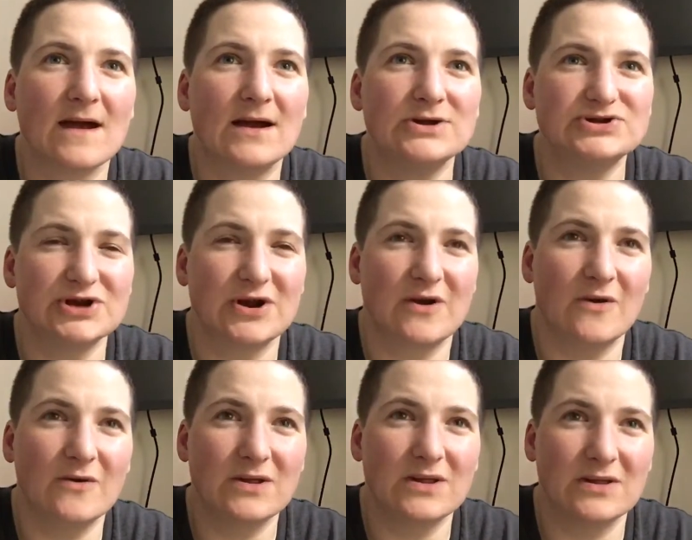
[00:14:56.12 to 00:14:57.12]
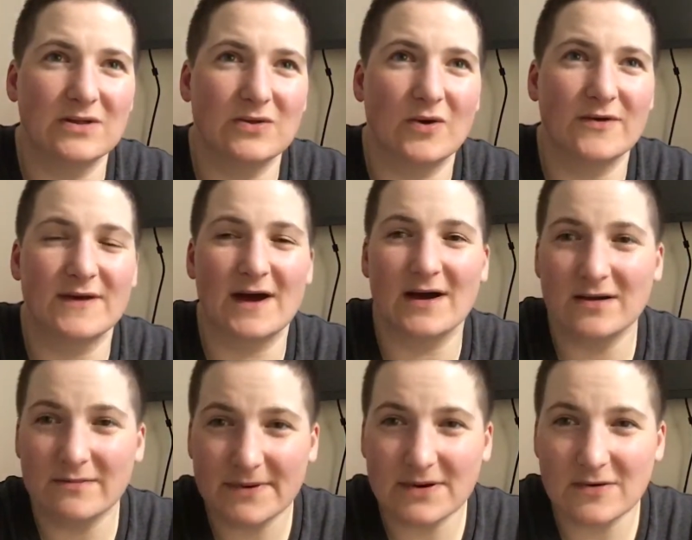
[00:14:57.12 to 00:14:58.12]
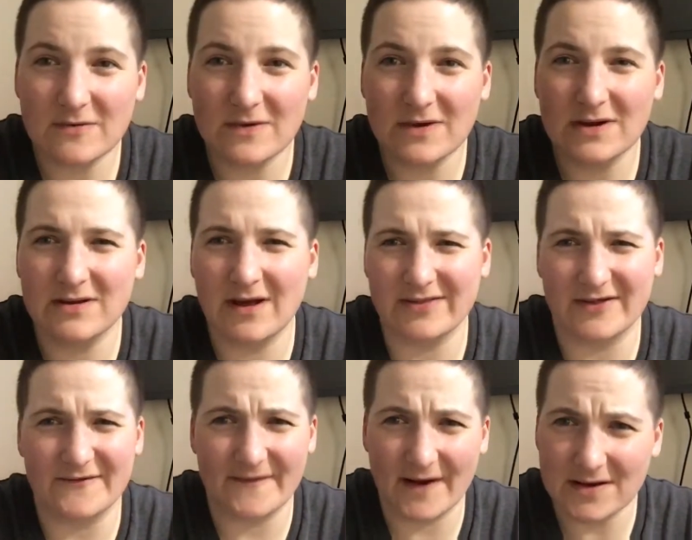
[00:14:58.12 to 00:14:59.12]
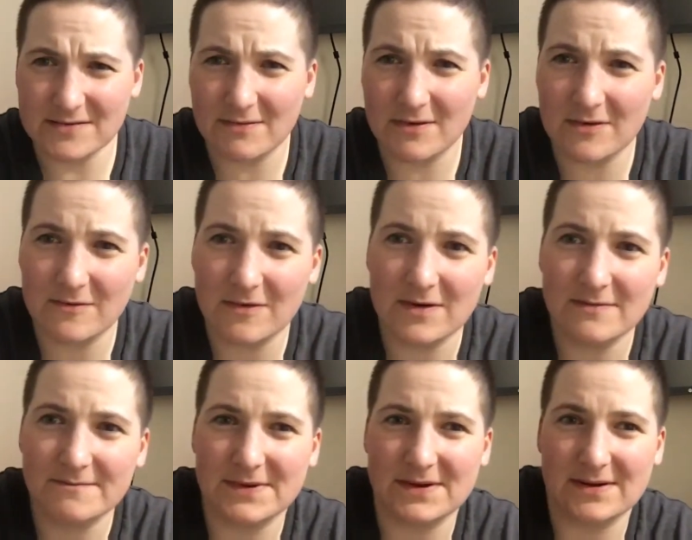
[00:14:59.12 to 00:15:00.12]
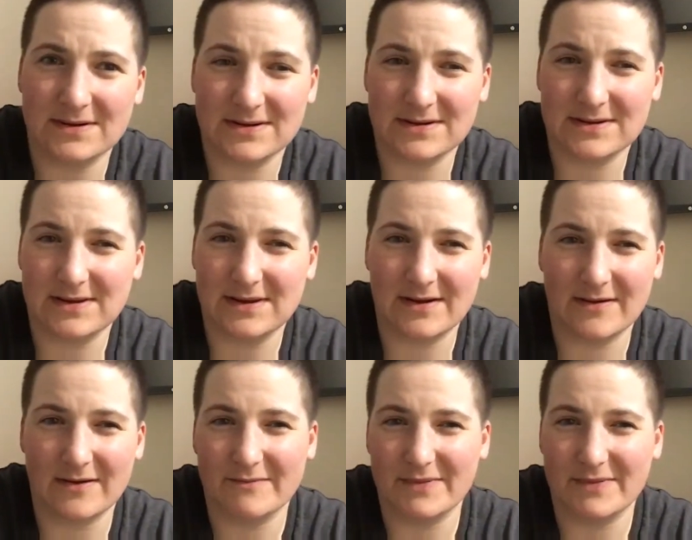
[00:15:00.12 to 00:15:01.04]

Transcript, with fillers: I should go to the North Attleboro one, not the Foxboro one, because they're a